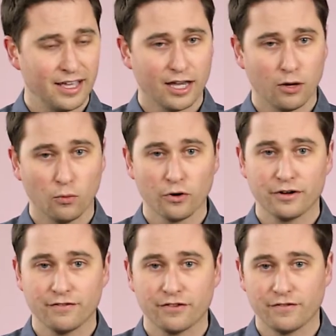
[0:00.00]

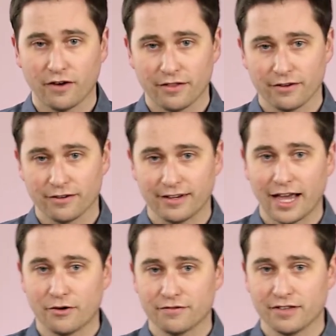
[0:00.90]
word of the Father,
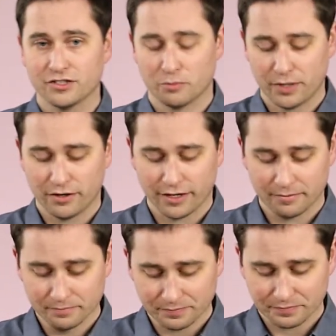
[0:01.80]
now in flesh appearing.